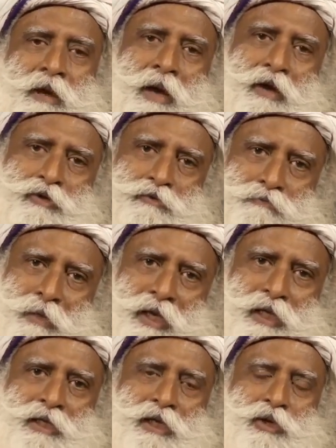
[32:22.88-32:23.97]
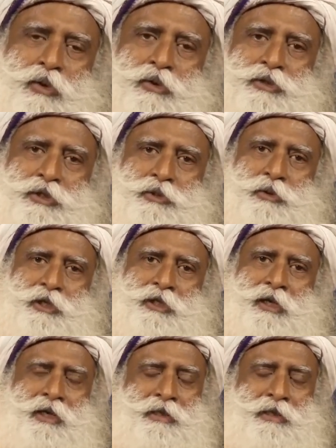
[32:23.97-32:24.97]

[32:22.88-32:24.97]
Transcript: amount of money that goes into it,